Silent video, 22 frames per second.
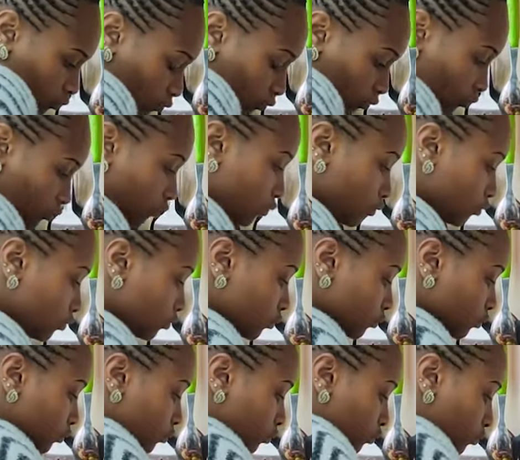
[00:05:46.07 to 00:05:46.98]
the dania
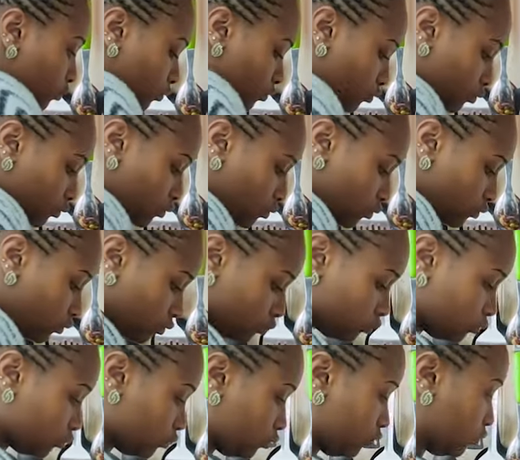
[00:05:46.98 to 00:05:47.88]
does not
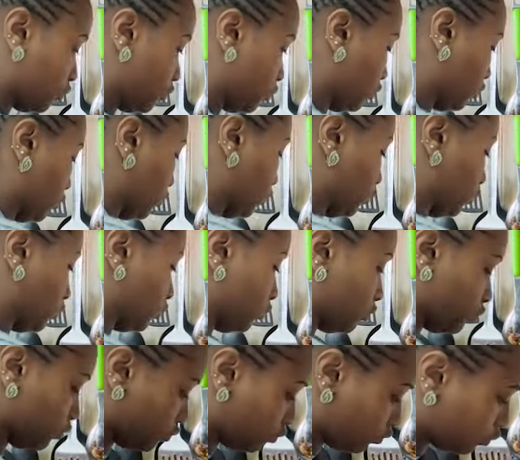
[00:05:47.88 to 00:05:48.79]
stay for longer.
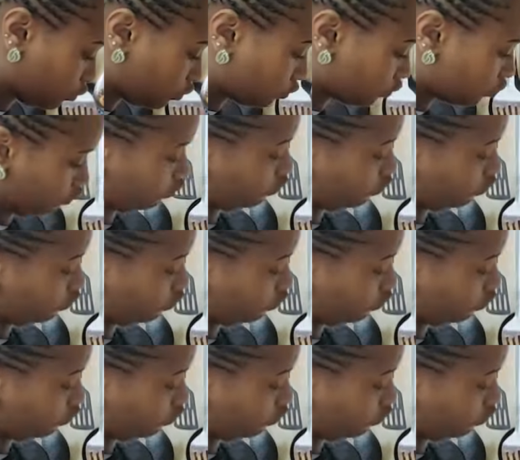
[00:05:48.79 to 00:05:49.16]
That's why